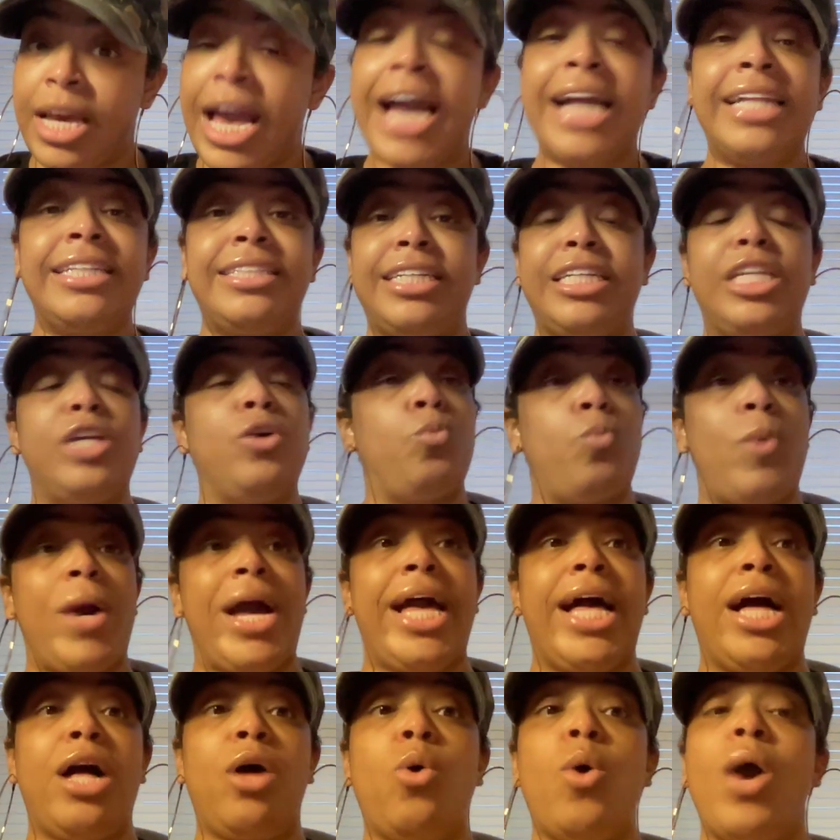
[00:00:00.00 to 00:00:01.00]
And did it
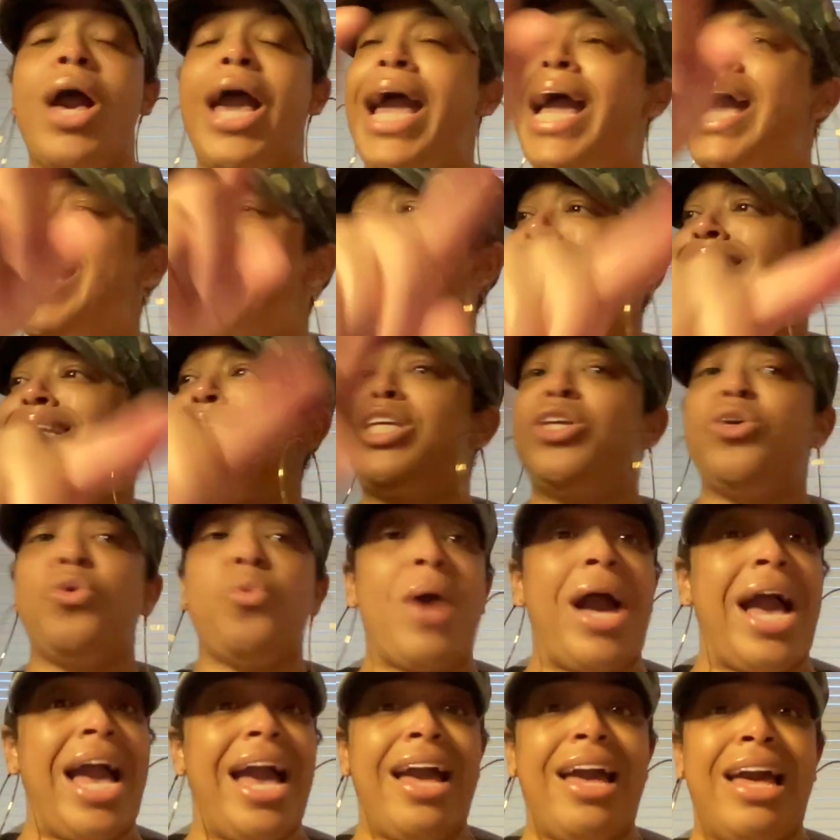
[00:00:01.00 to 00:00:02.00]
well. And then
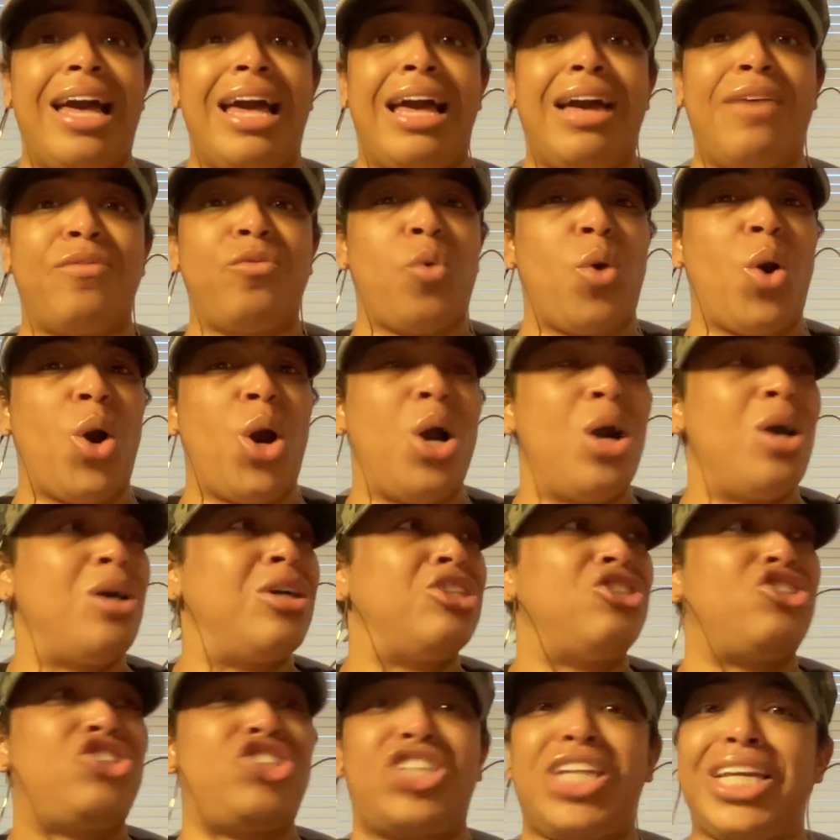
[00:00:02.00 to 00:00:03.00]
you have
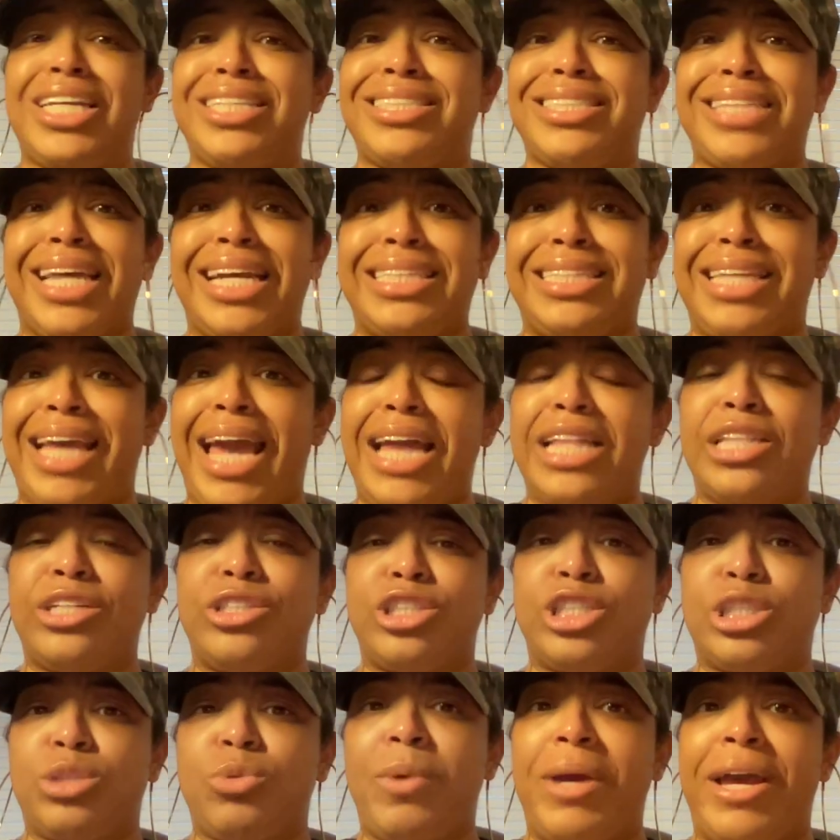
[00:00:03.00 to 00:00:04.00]
chicks like
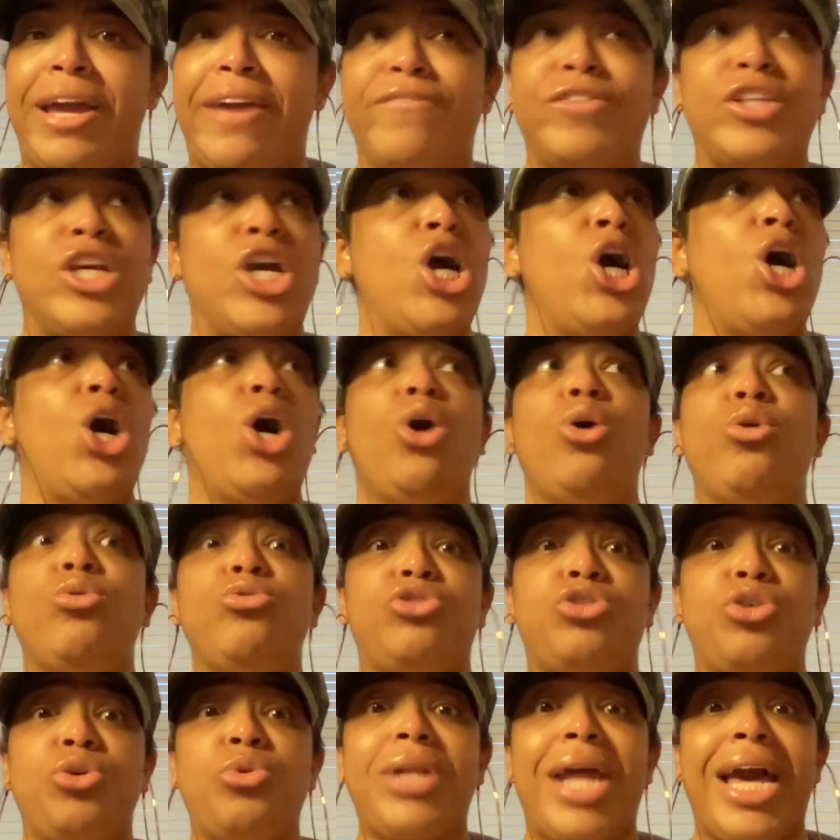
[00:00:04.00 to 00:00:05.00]
Taylor Swift,
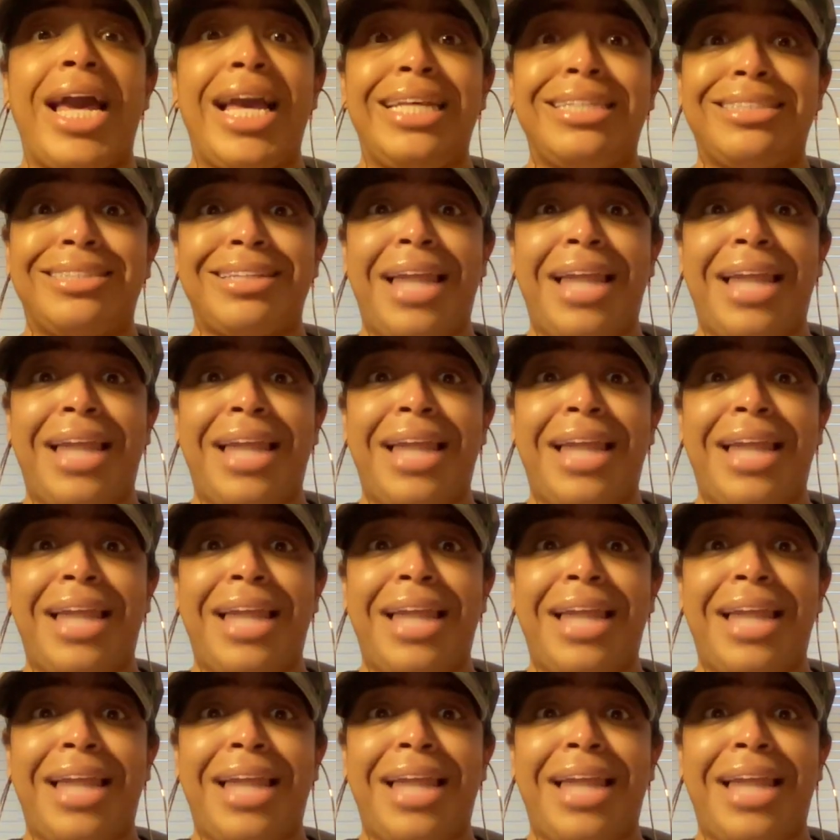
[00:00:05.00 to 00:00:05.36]
who two days